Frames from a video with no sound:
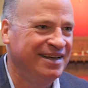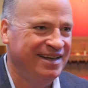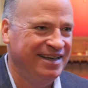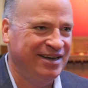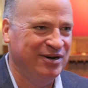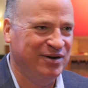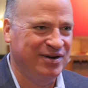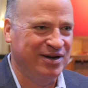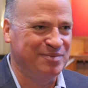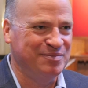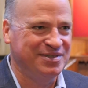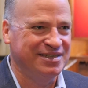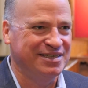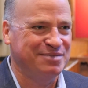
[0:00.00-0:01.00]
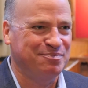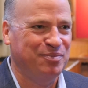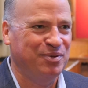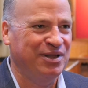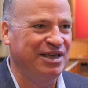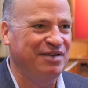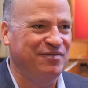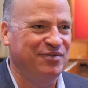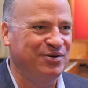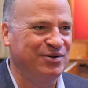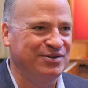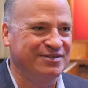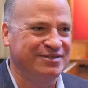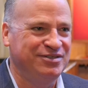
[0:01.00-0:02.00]
Here comes this
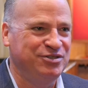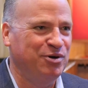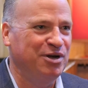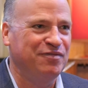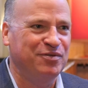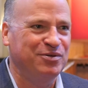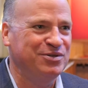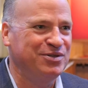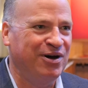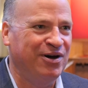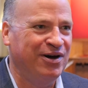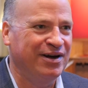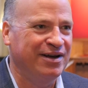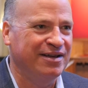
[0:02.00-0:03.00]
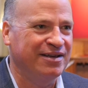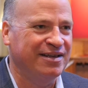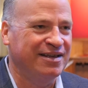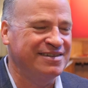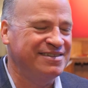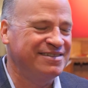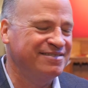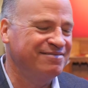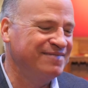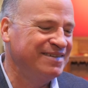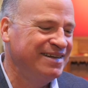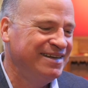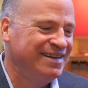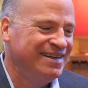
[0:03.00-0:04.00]
playful, joyful dog. As
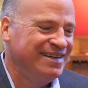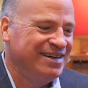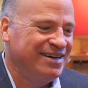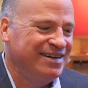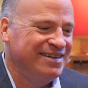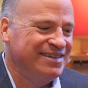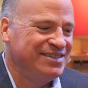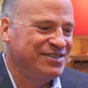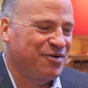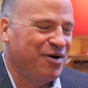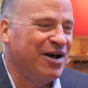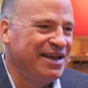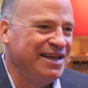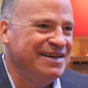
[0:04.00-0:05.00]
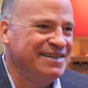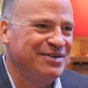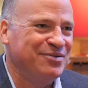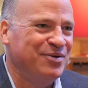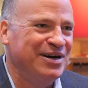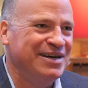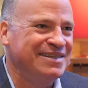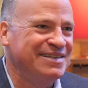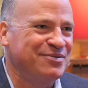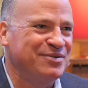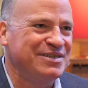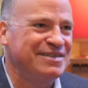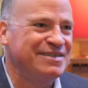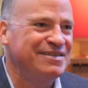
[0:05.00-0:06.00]
scrawny as it was
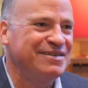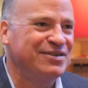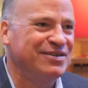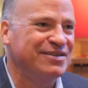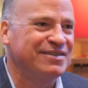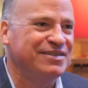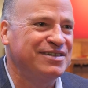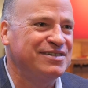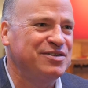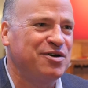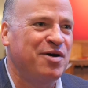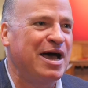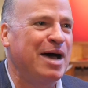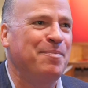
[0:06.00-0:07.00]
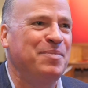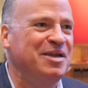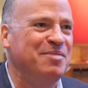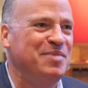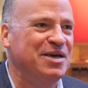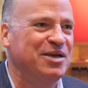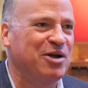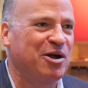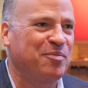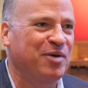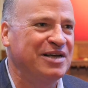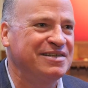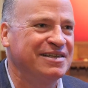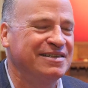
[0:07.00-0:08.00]
still just so happy to be in our
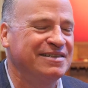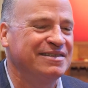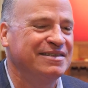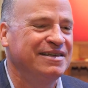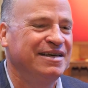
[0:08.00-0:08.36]
presence.